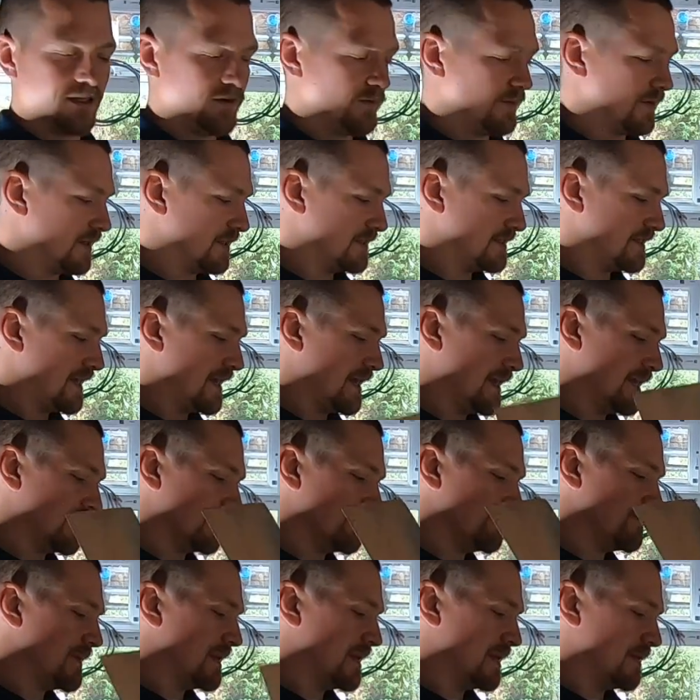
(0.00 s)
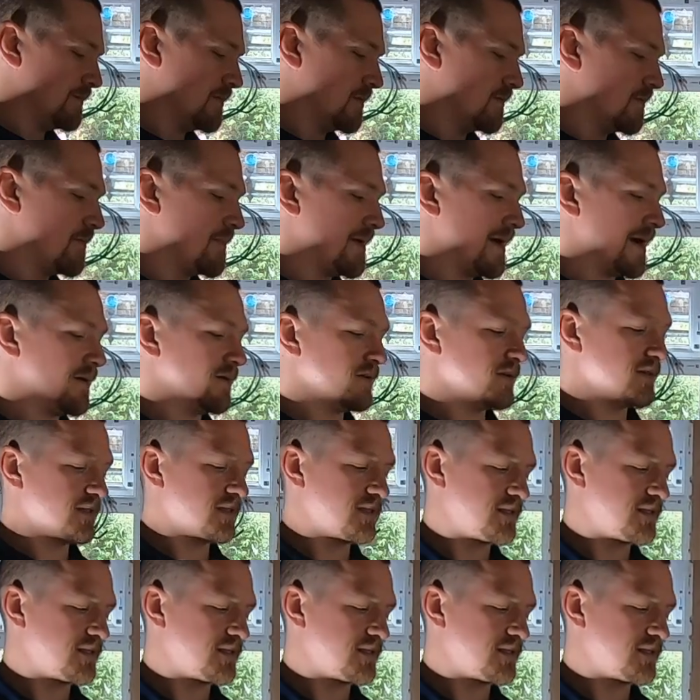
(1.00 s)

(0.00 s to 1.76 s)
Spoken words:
You want to take a minimum amount,